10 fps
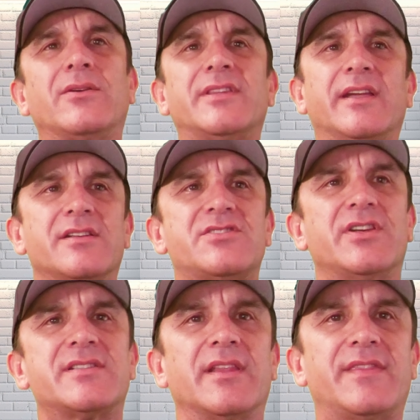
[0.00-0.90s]
I don't think it's
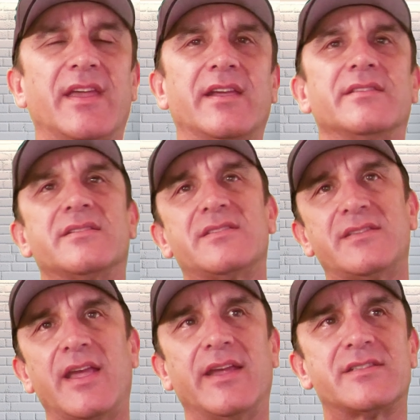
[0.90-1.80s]
just a thing in the
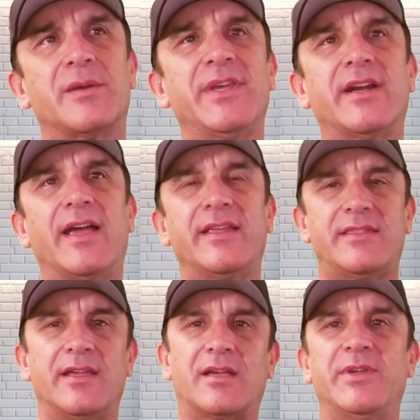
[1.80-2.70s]
states. I mean, I, I
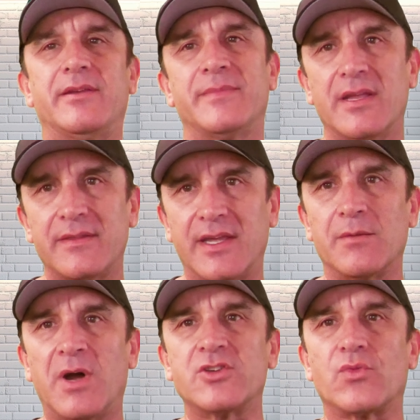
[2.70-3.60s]
think, I mean, think
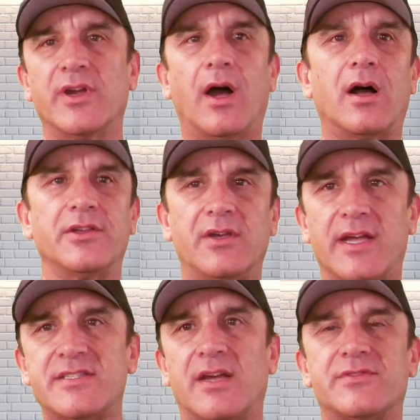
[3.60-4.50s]
of Montreal. You
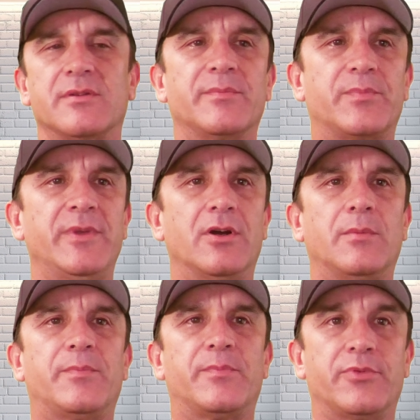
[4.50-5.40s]
guys have some, you
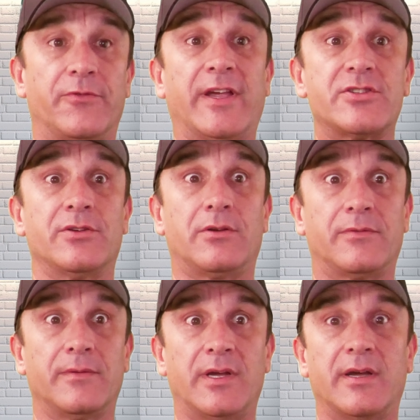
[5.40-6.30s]
know,
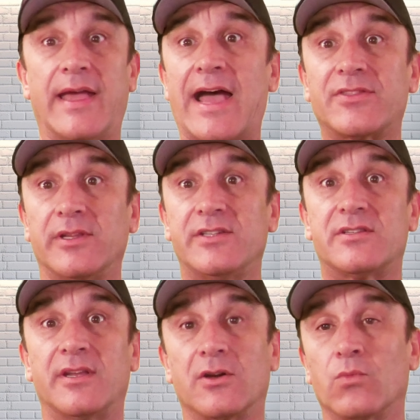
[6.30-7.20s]
professional uh,
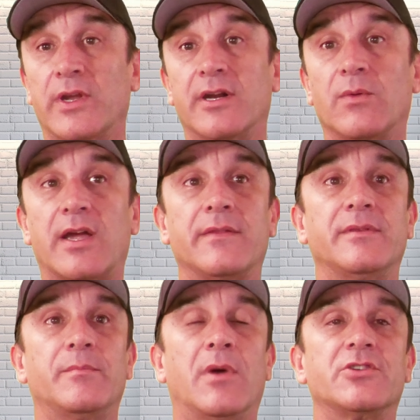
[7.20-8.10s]
athletes that are running
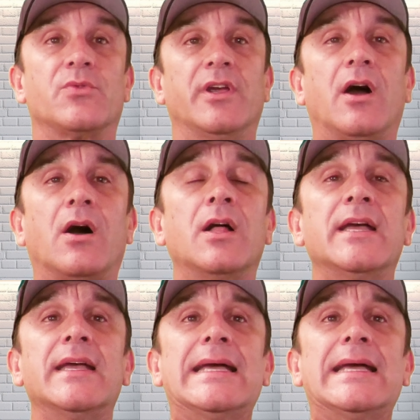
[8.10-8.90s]
around Montreal.